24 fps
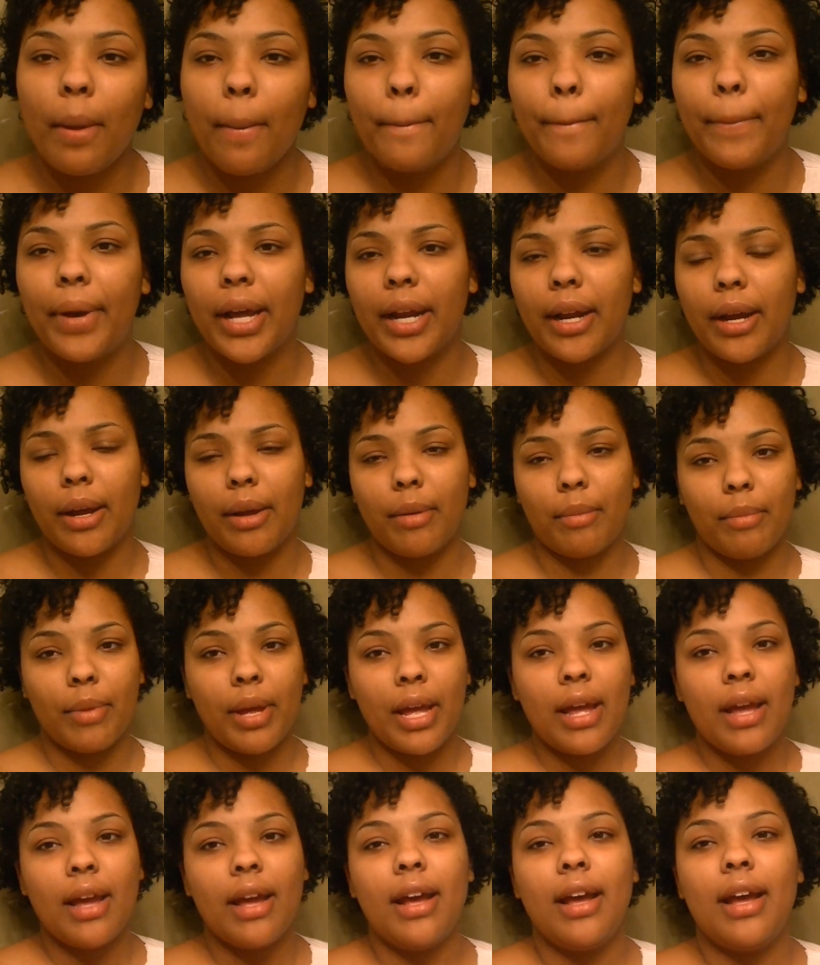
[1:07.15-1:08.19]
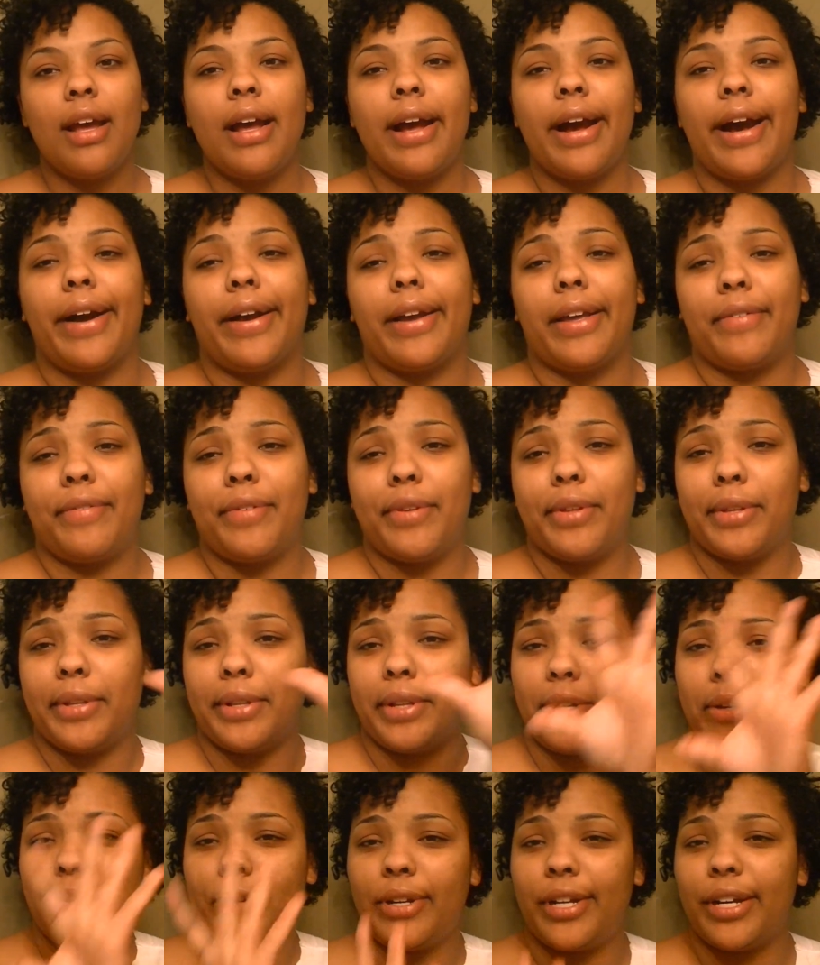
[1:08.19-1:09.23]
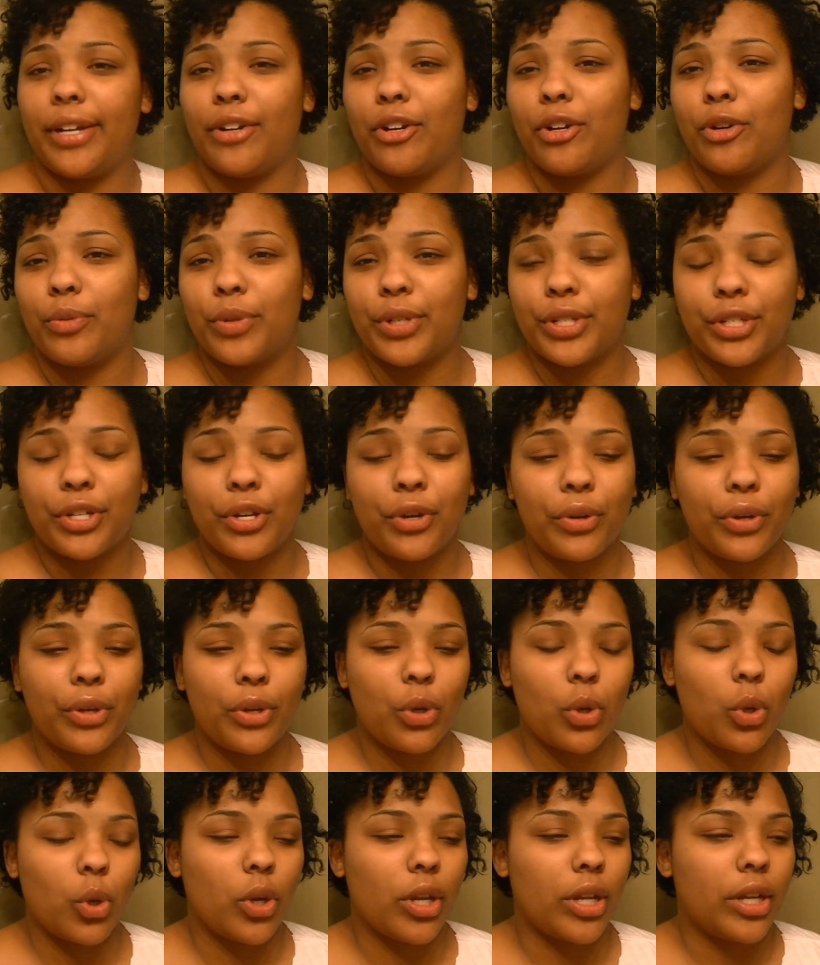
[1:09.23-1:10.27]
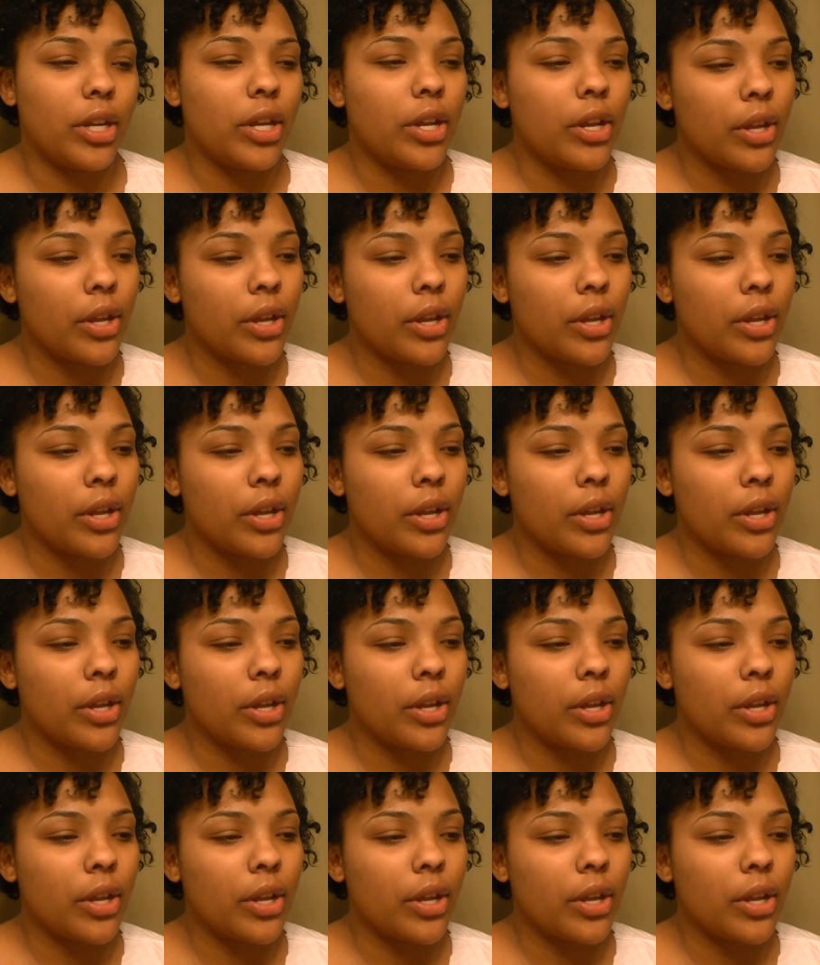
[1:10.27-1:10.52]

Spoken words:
But I'll give you the lowdown on what's going on.